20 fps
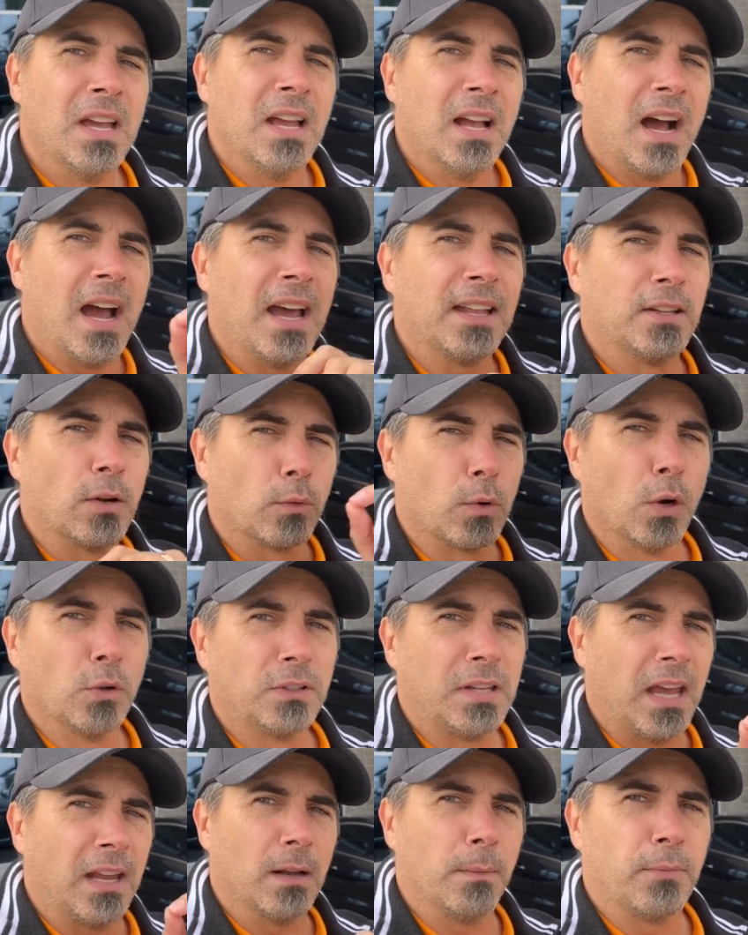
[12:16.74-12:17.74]
I had to
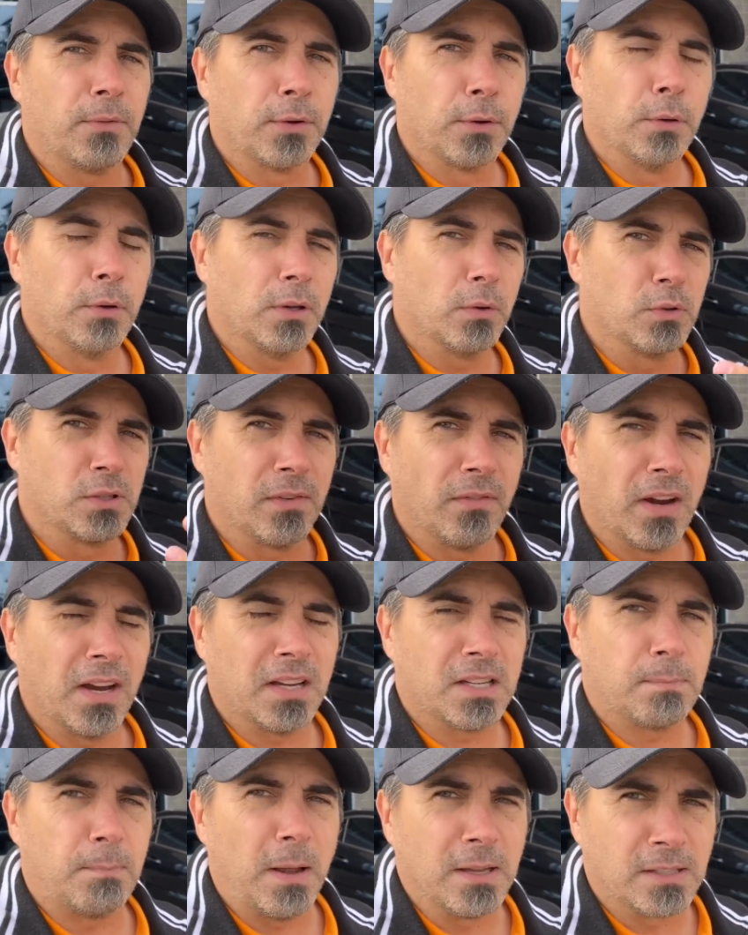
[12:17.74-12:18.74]
rotate them through. It was a very
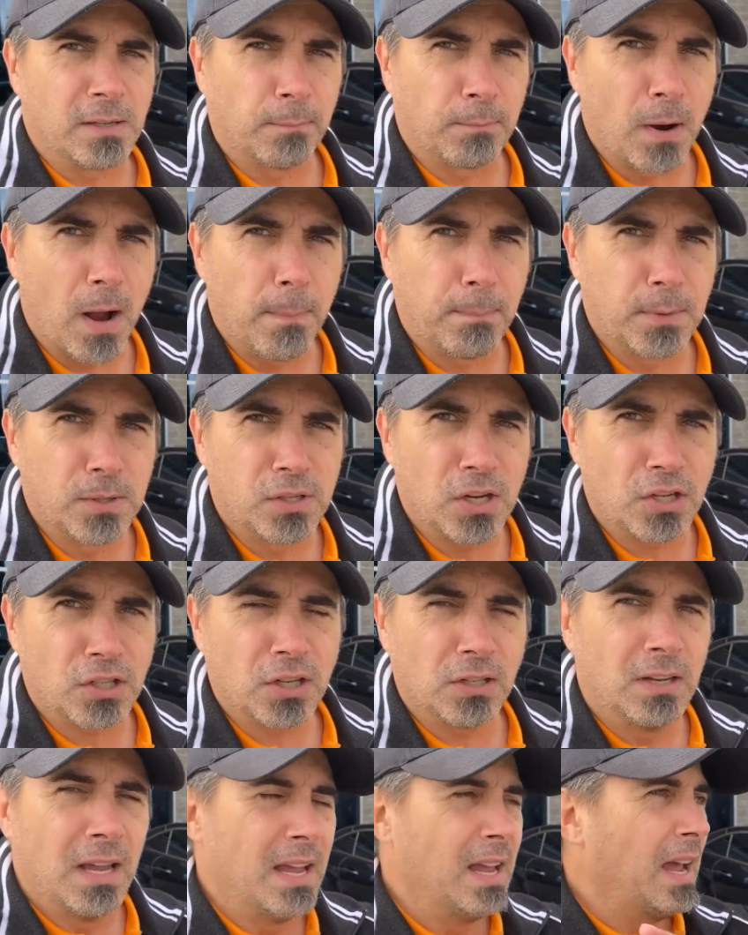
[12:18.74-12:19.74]
expensive
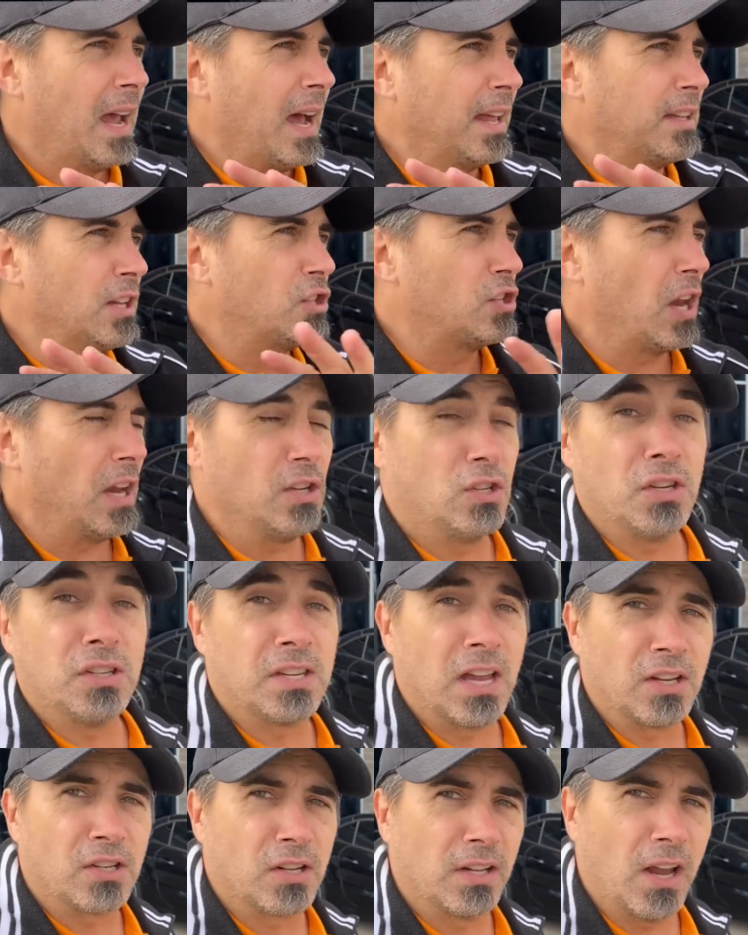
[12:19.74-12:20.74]
proposition. Had to change
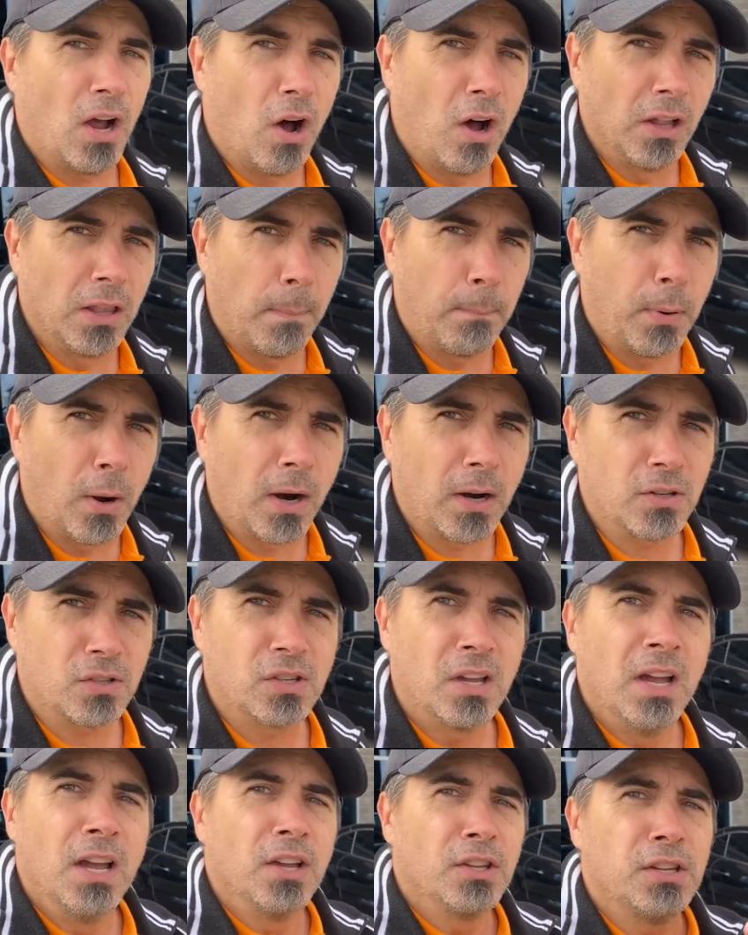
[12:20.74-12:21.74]
essentially all the parts.
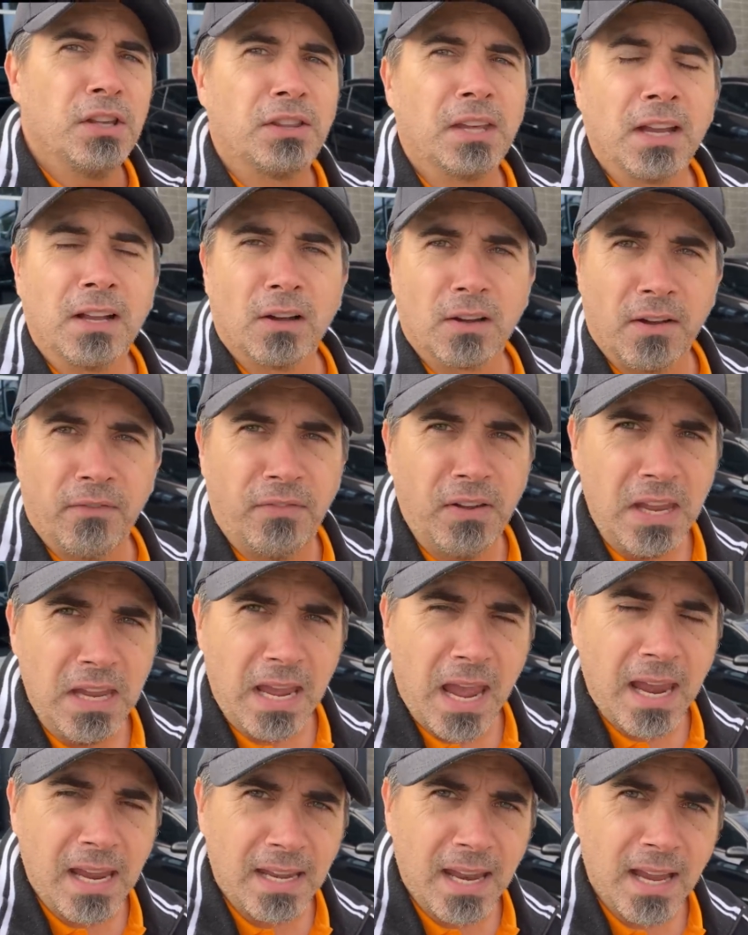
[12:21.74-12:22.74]
So you think on a V
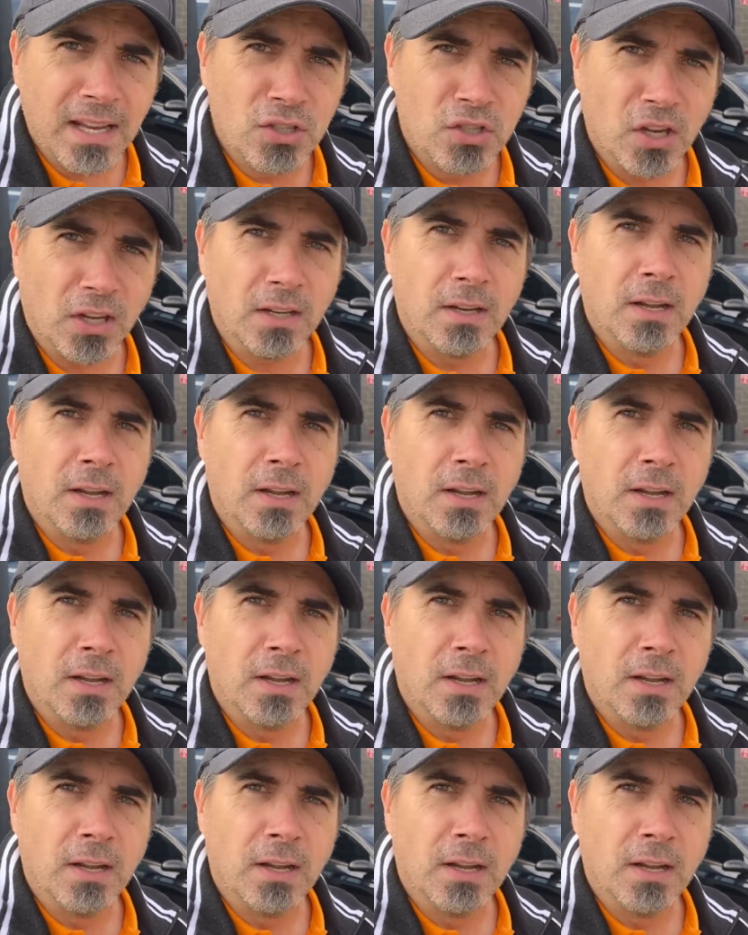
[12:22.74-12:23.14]
eight engine,